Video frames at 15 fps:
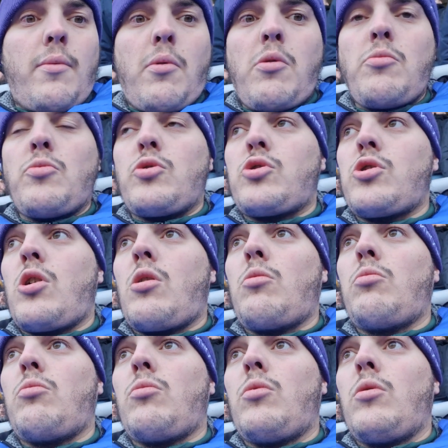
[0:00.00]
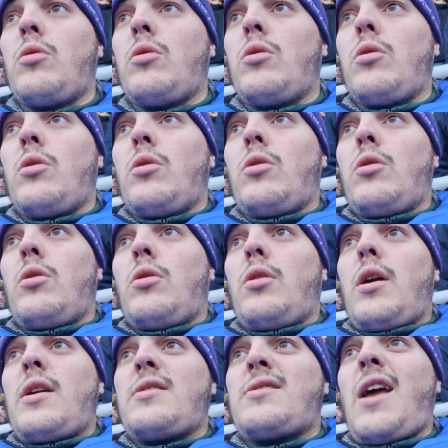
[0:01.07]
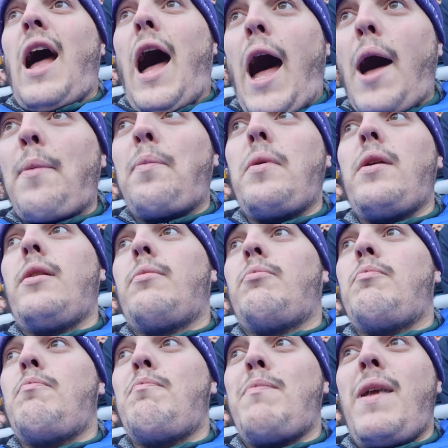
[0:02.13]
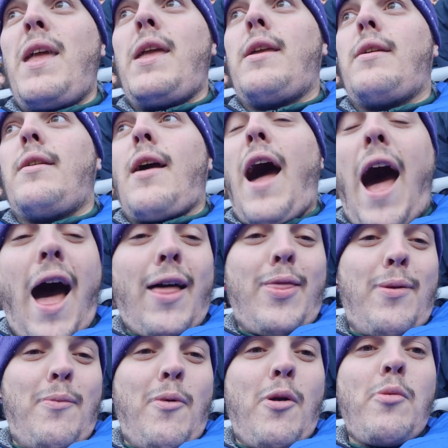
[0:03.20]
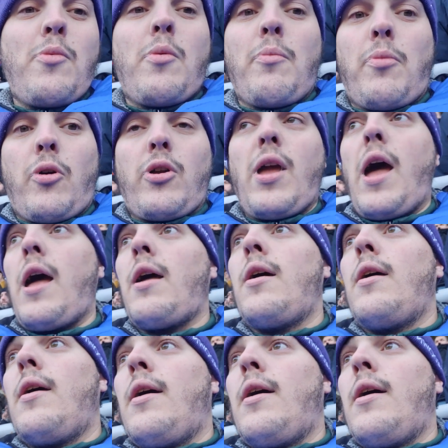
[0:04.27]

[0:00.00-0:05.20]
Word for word: at the moment, so it's a happy me at the moment, but yeah,